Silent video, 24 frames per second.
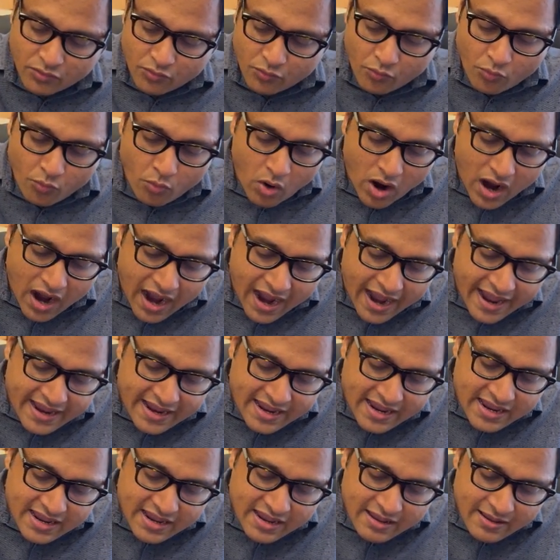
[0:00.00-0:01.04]

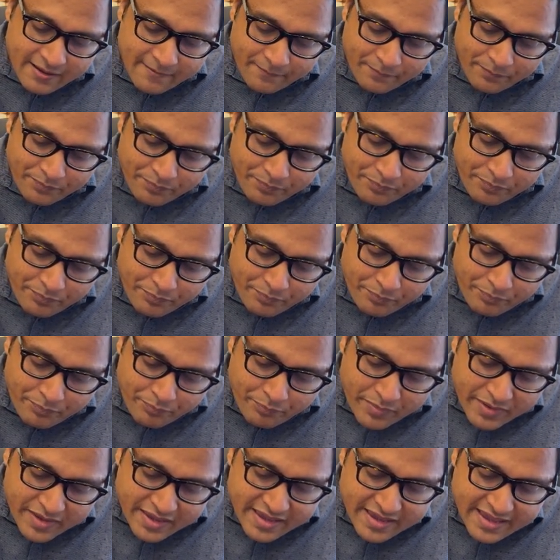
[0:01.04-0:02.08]

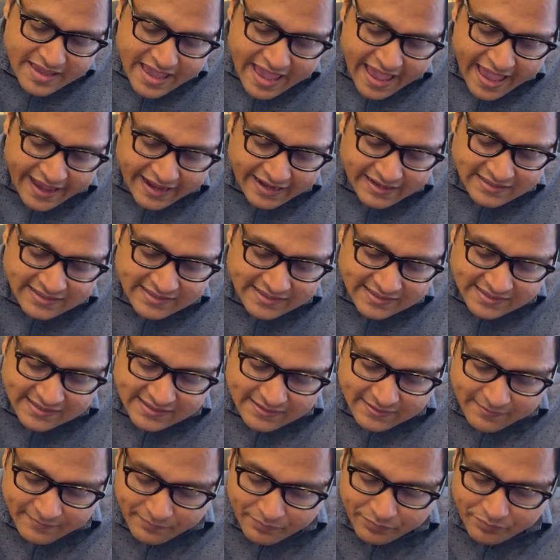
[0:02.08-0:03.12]
YPX